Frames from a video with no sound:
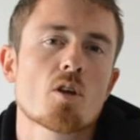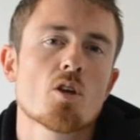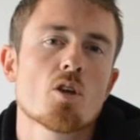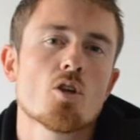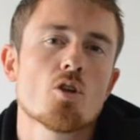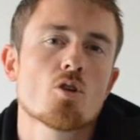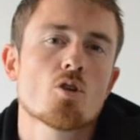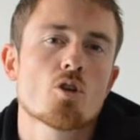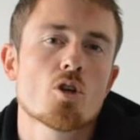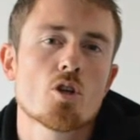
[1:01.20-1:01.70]

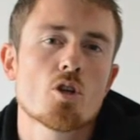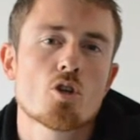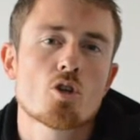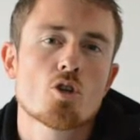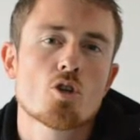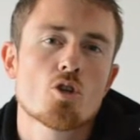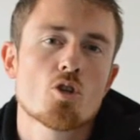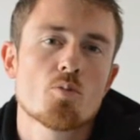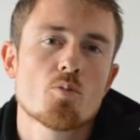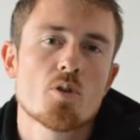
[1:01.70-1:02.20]
you're
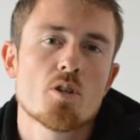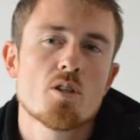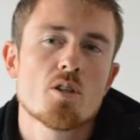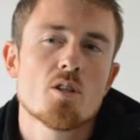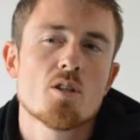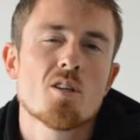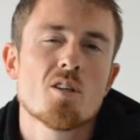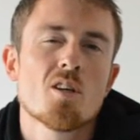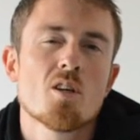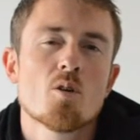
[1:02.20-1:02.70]
going to be
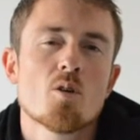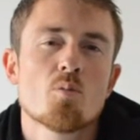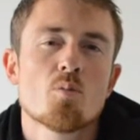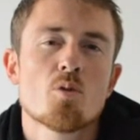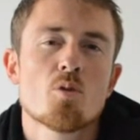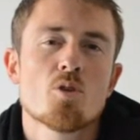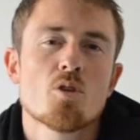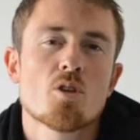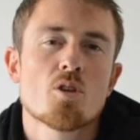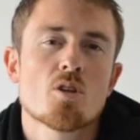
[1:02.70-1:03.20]

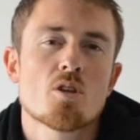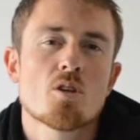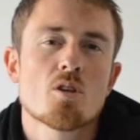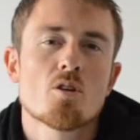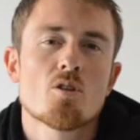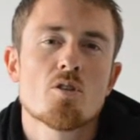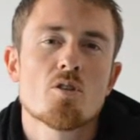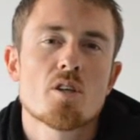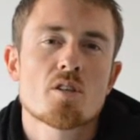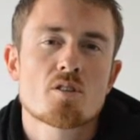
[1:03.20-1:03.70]
putting
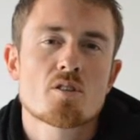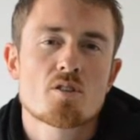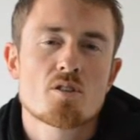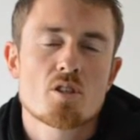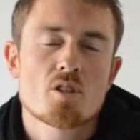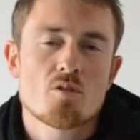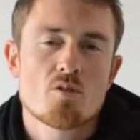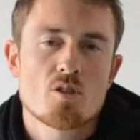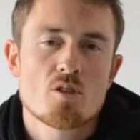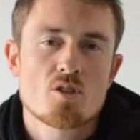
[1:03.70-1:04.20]

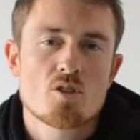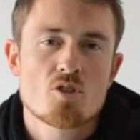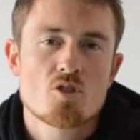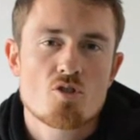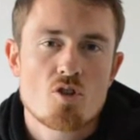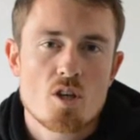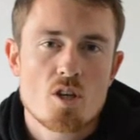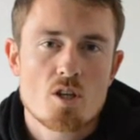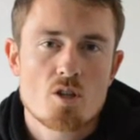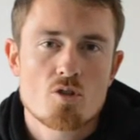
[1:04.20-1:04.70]
unnecessary
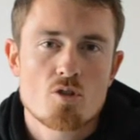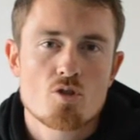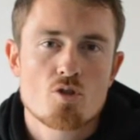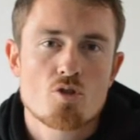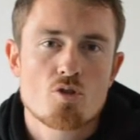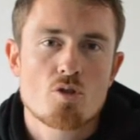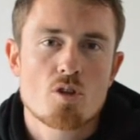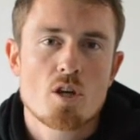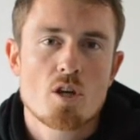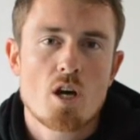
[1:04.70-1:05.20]
strain through
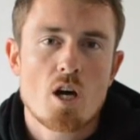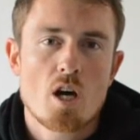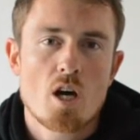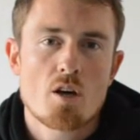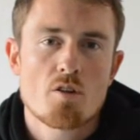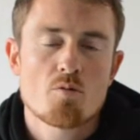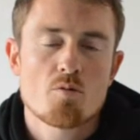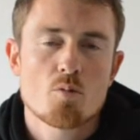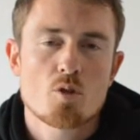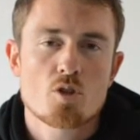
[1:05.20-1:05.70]
the
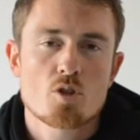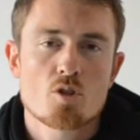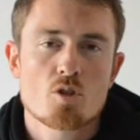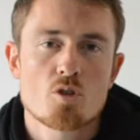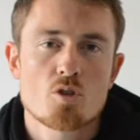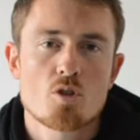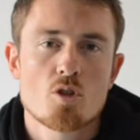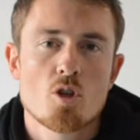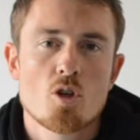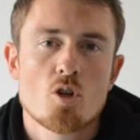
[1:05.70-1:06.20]
calf muscle,
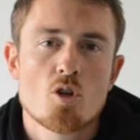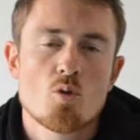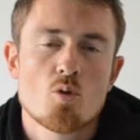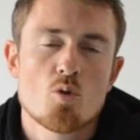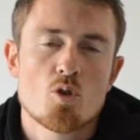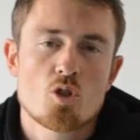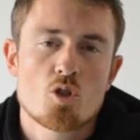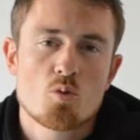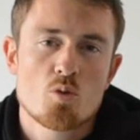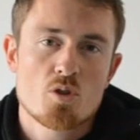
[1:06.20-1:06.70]

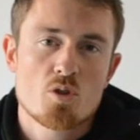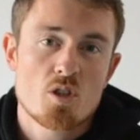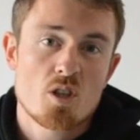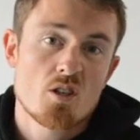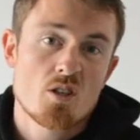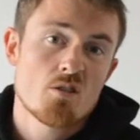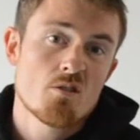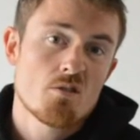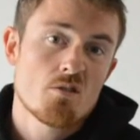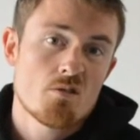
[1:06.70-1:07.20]
which will
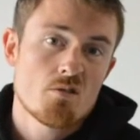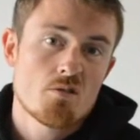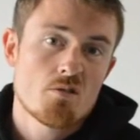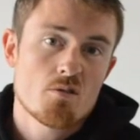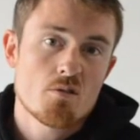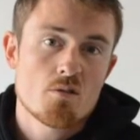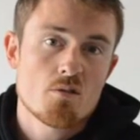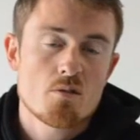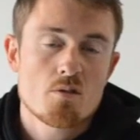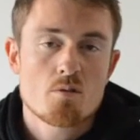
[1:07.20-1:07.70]
then
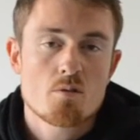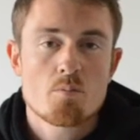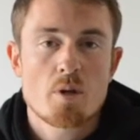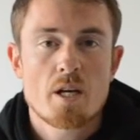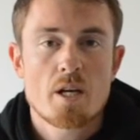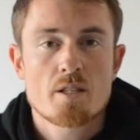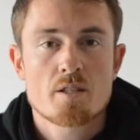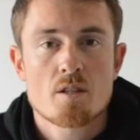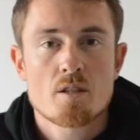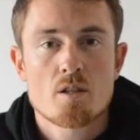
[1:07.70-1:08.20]

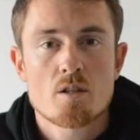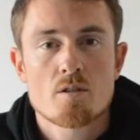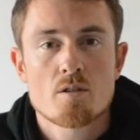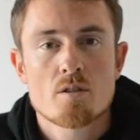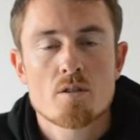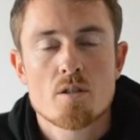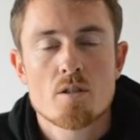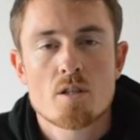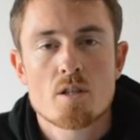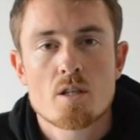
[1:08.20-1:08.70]
pass on to
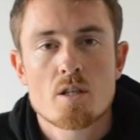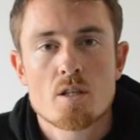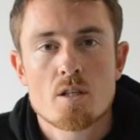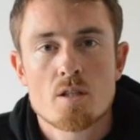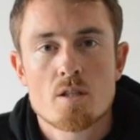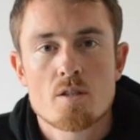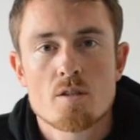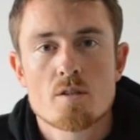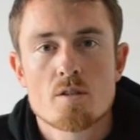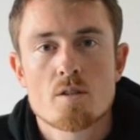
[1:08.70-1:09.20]
the Achilles.